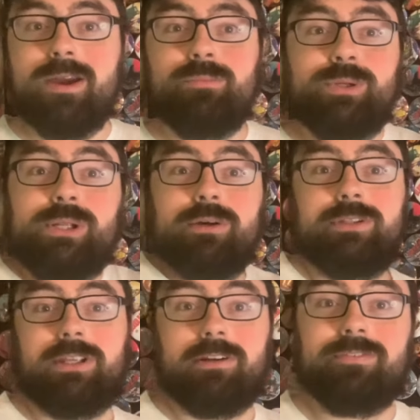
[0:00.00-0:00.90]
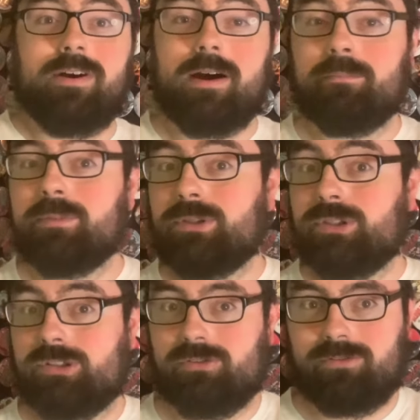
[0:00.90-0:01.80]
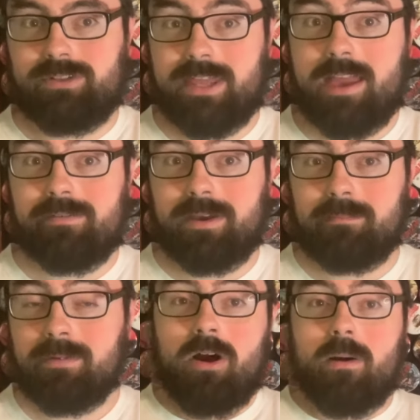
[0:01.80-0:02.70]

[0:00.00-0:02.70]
we need to go to the other farm to save him